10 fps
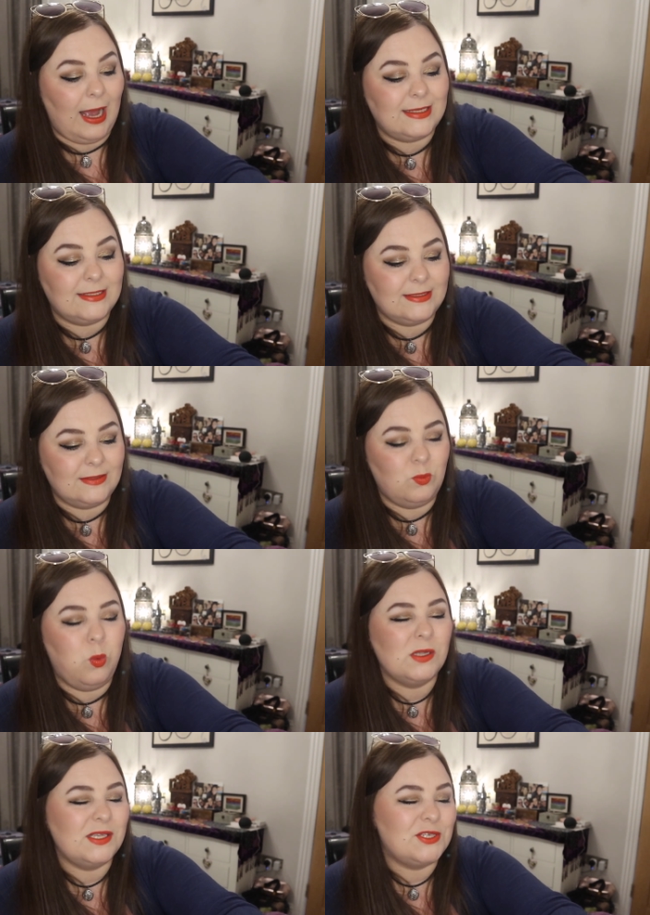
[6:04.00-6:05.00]
I
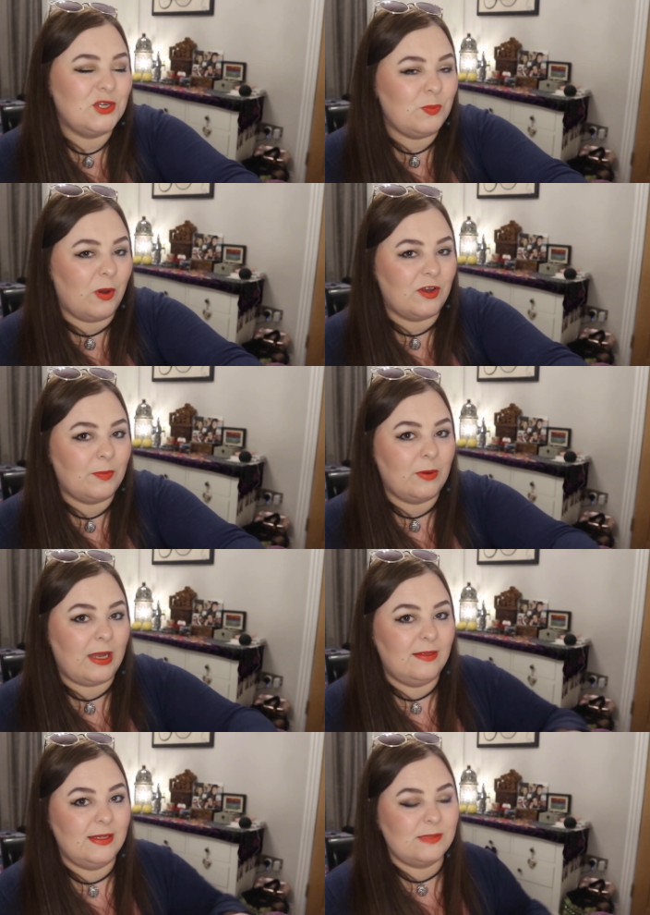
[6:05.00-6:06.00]
wasn't too bothered about
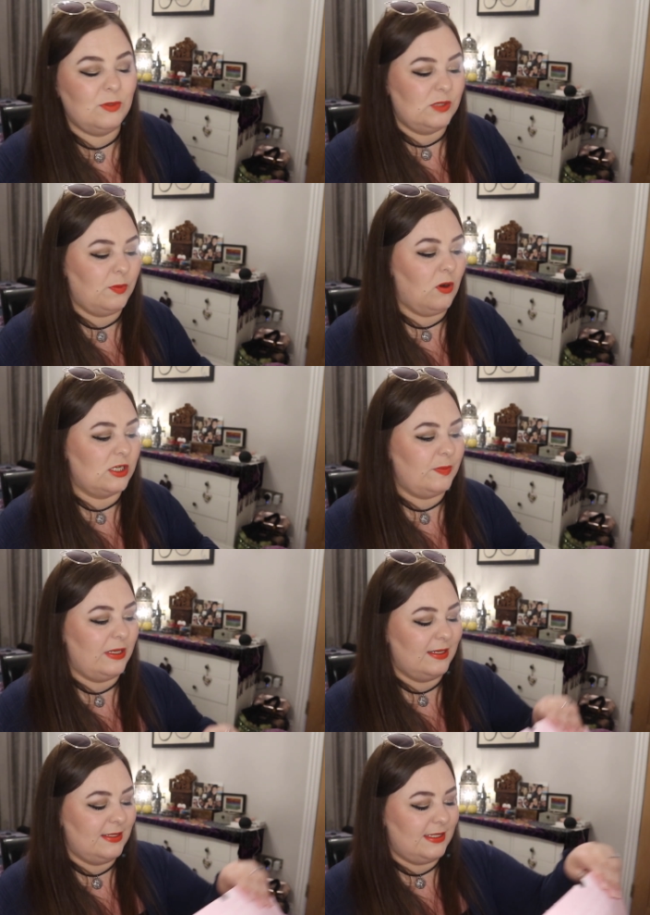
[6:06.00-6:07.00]
getting this month's box
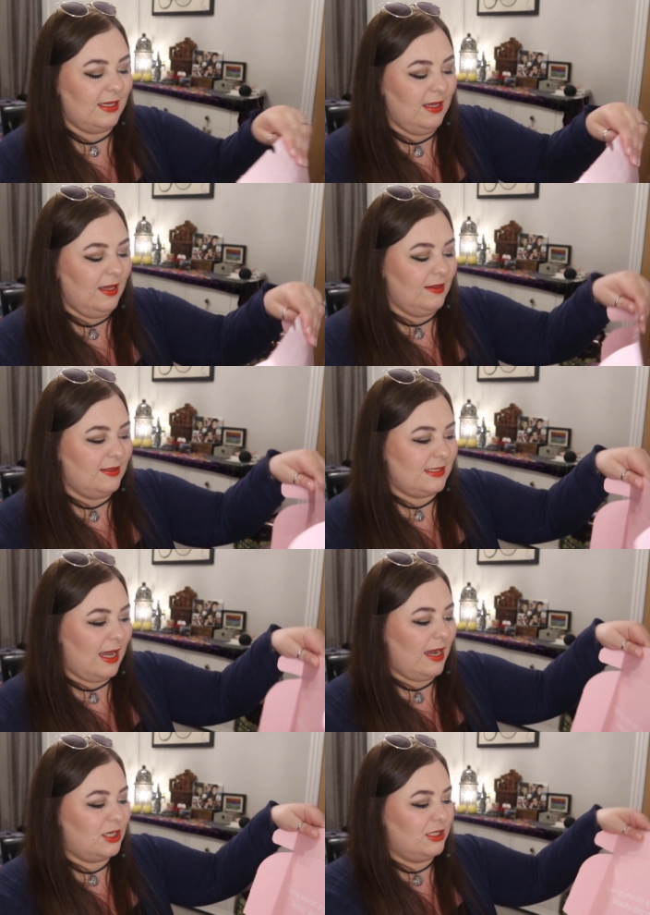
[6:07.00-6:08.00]
because there's
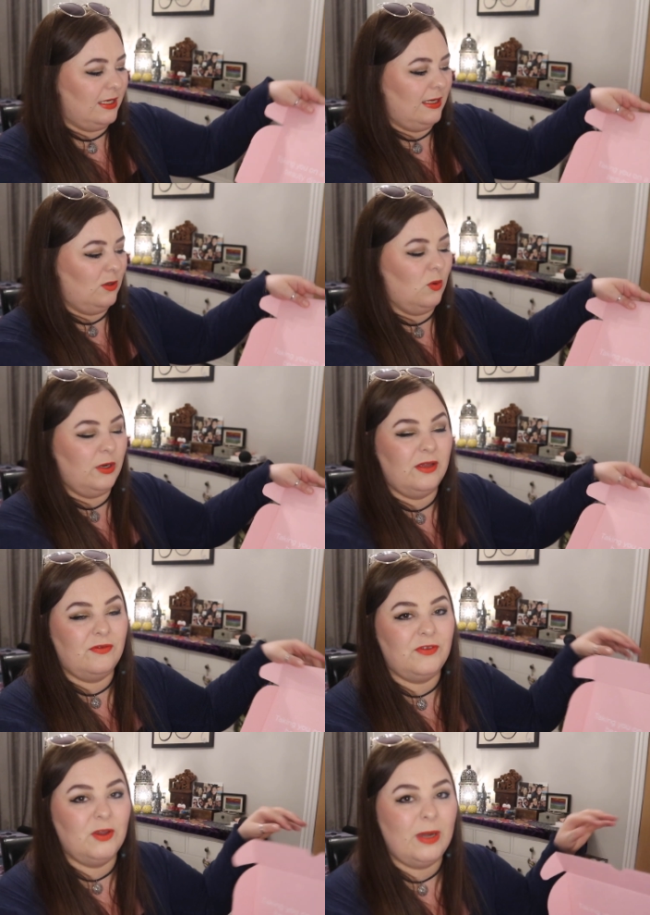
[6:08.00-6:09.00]
actually only a
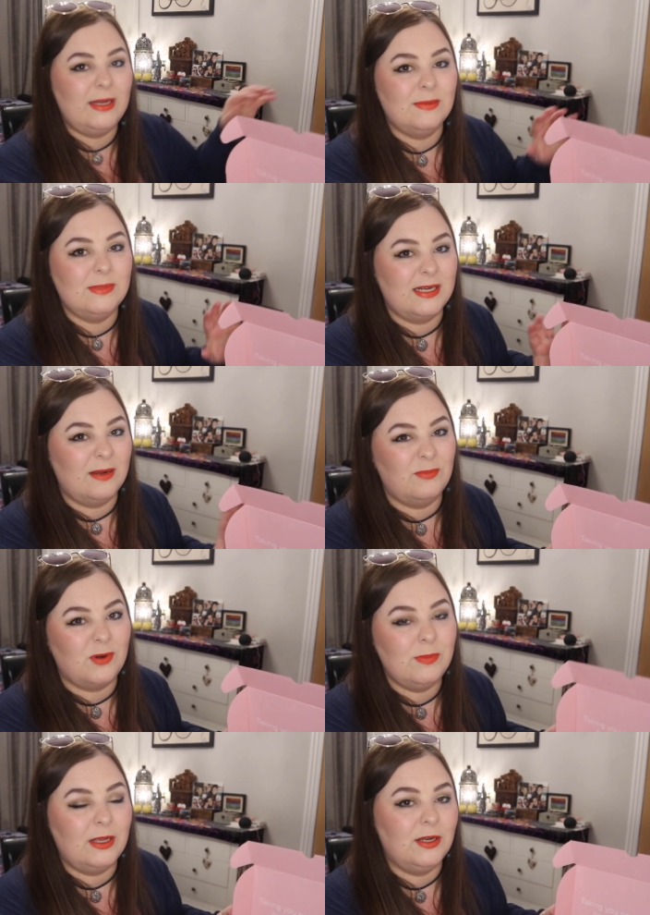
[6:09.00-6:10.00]
few items that I'm
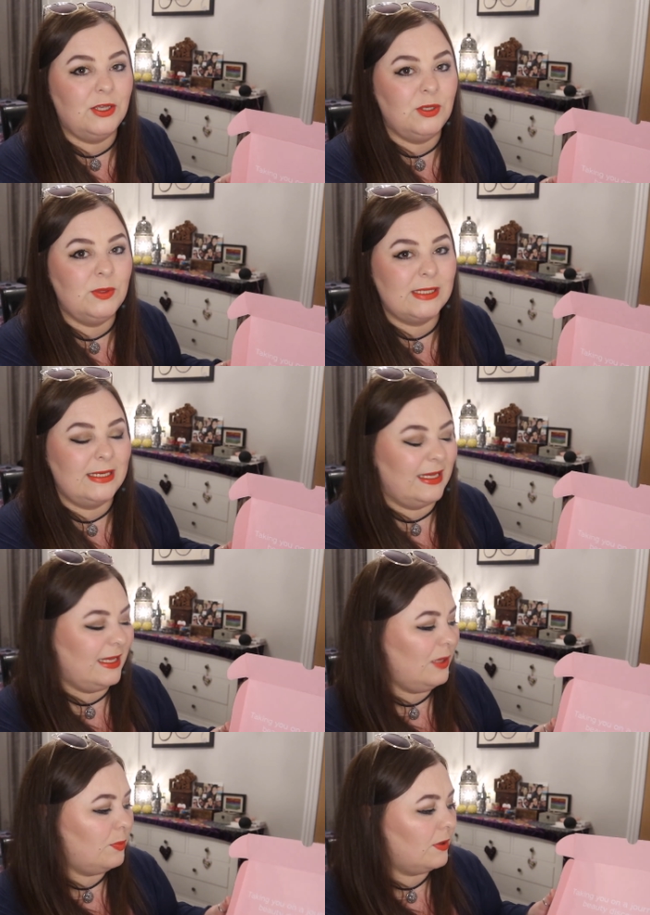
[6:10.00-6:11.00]
probably going to use and
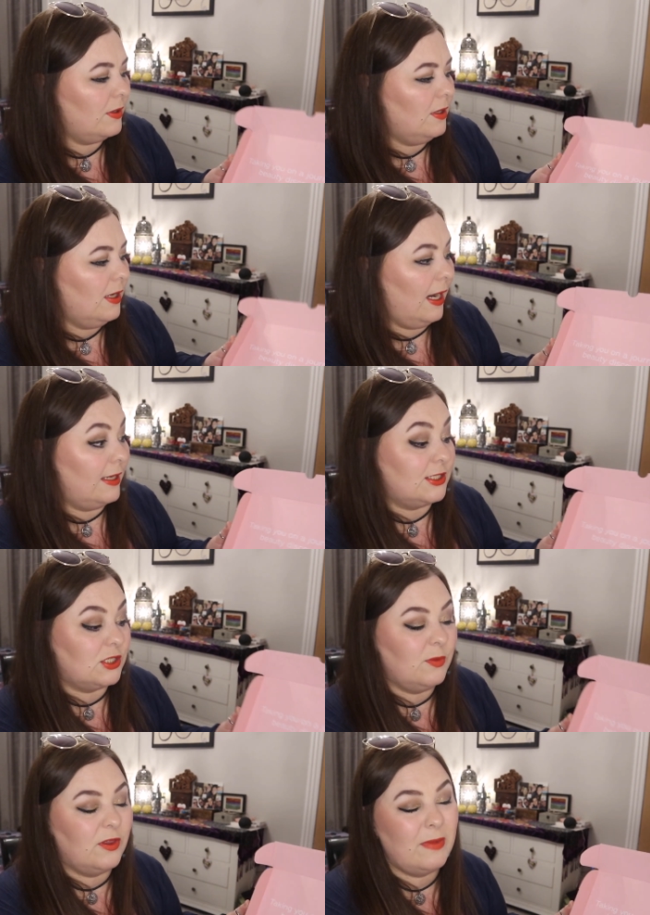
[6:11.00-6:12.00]
keep. And
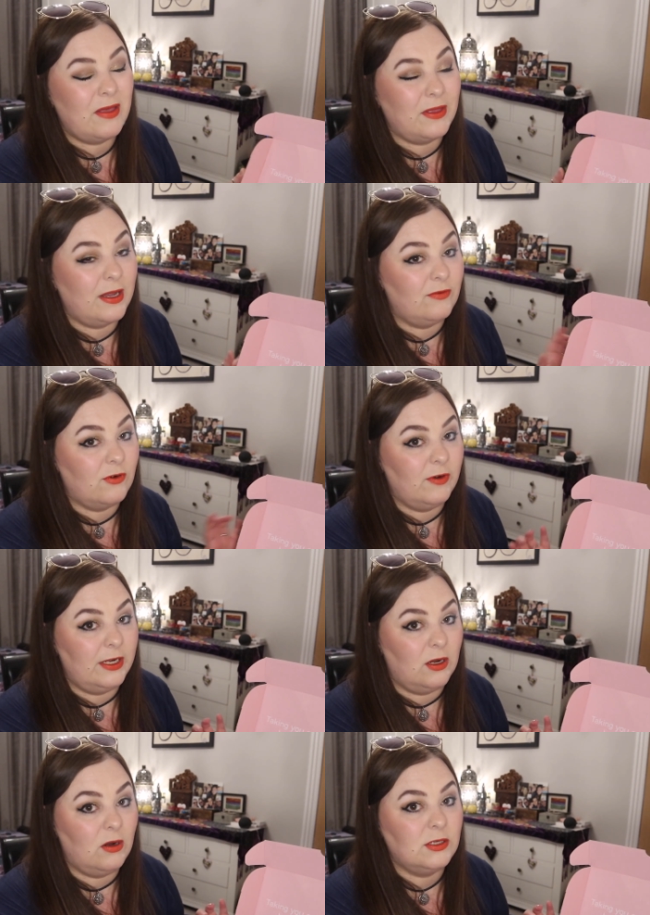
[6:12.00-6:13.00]
some of them I think I've already
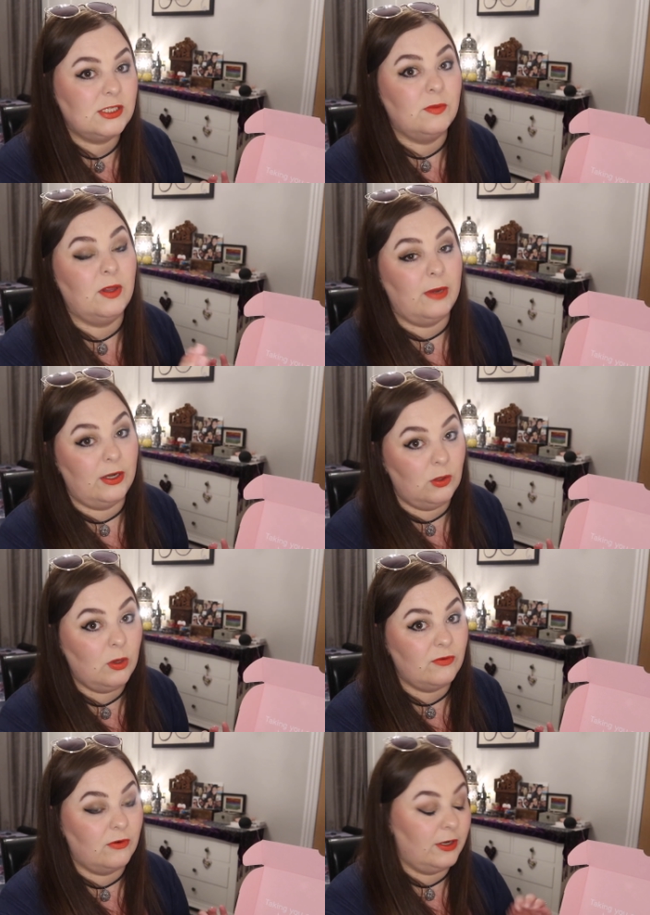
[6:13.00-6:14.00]
got, some of them I know
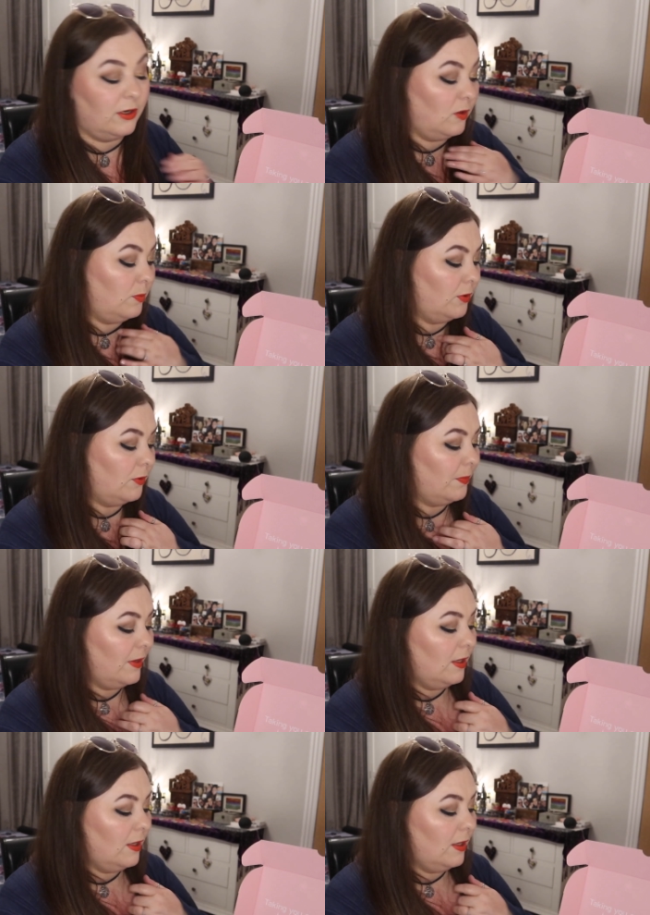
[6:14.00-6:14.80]
I've already got, but